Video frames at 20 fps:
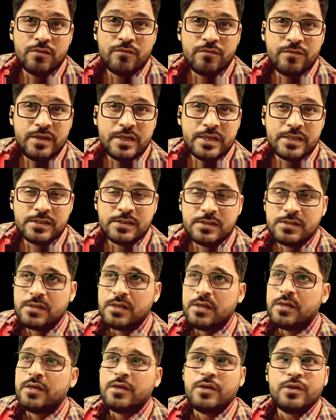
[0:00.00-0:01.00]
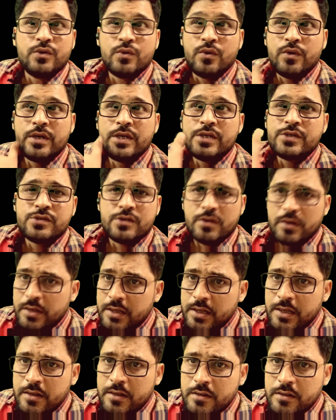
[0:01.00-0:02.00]
your face, notice your
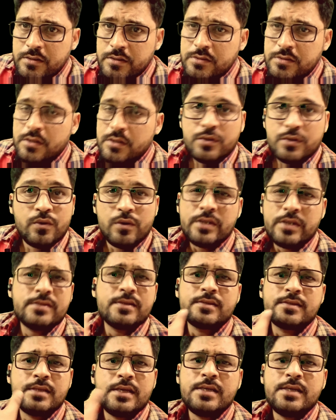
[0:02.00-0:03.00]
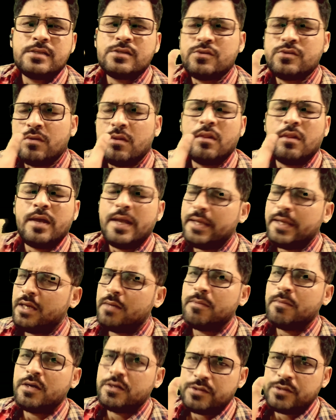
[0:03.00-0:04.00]
hairs, notice the things you like
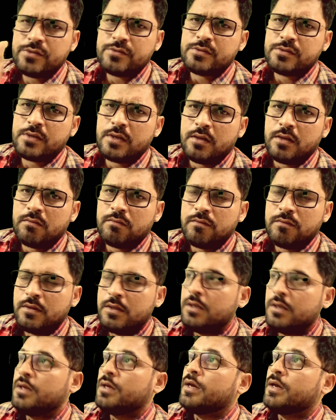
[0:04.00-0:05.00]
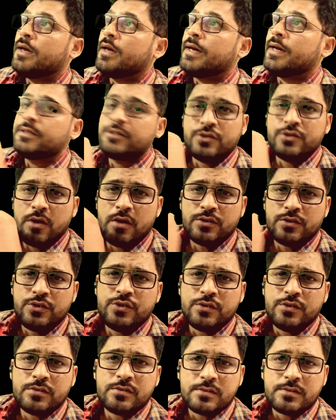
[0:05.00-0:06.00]
about yourself, and talk
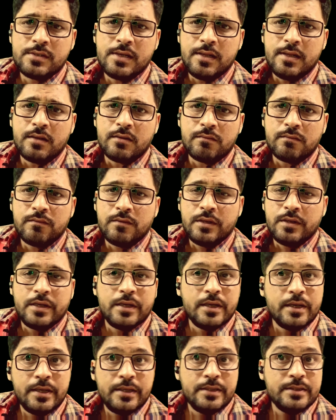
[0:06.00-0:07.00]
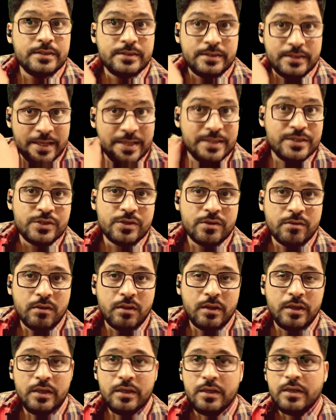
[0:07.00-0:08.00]
to yourself
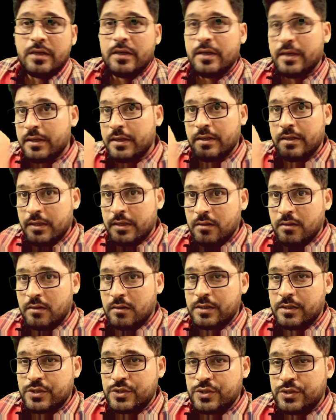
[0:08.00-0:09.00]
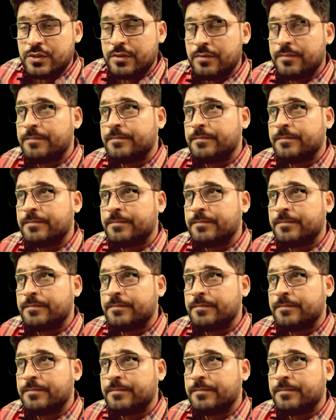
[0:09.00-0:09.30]
intentionally in English.